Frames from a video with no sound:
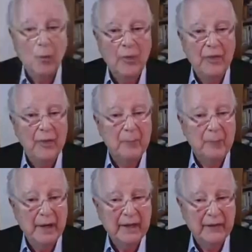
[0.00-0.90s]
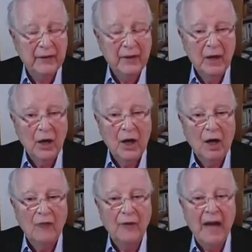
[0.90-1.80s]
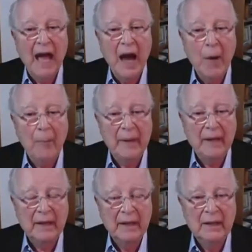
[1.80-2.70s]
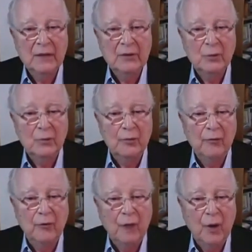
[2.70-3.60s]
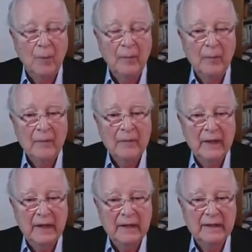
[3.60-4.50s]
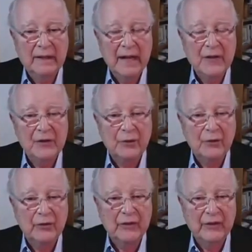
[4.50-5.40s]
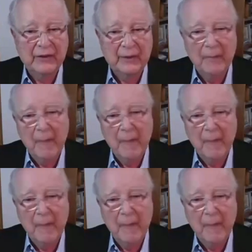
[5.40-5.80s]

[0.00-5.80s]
with the BRICS of helping to reform the international system.